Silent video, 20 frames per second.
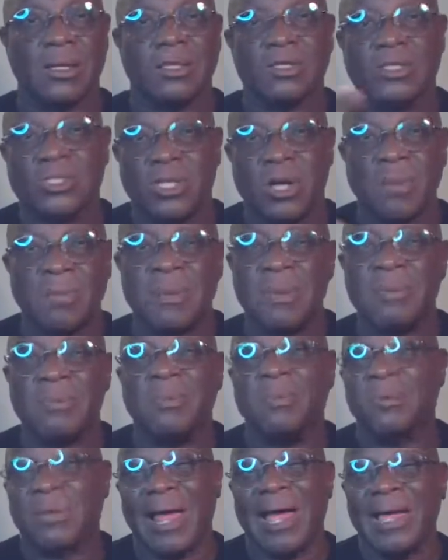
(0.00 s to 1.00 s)
Some
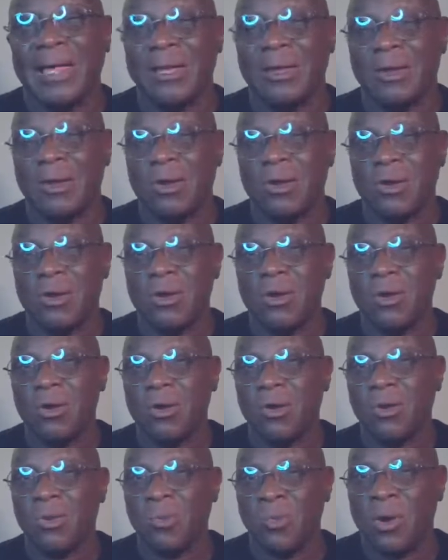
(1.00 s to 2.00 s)
people like
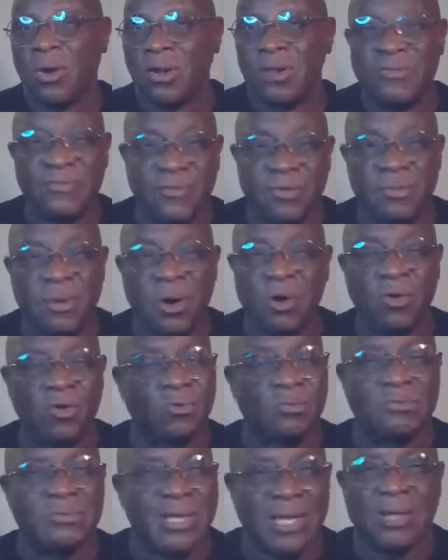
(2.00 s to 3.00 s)
working from
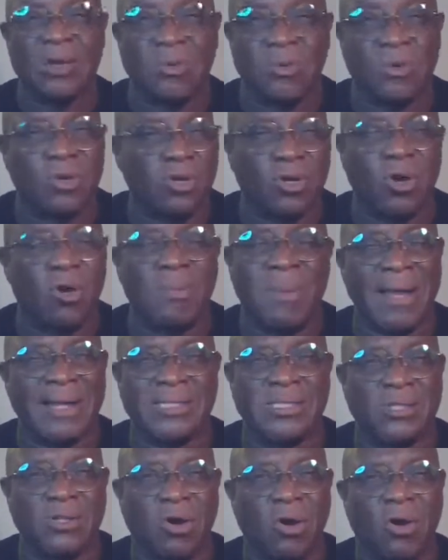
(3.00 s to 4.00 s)
home. They don't want to go
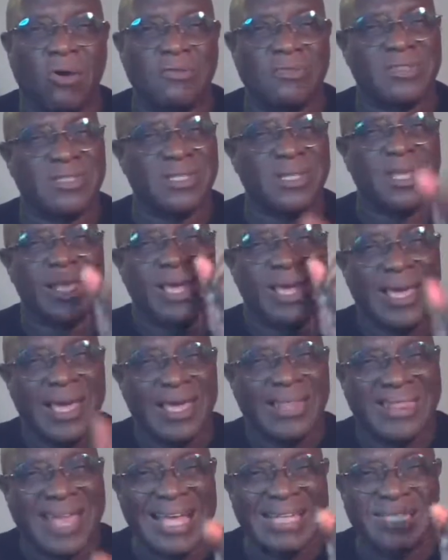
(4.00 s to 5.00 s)
back to the office.
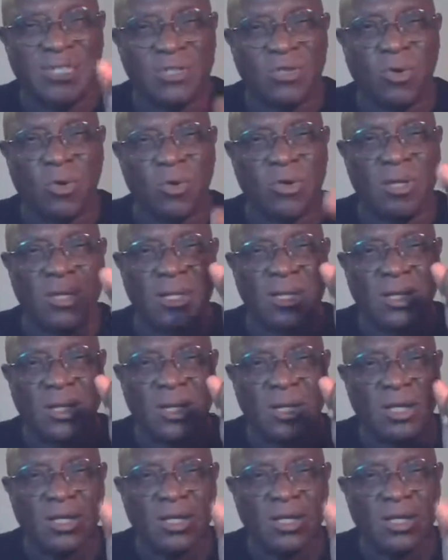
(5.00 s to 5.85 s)
And that's according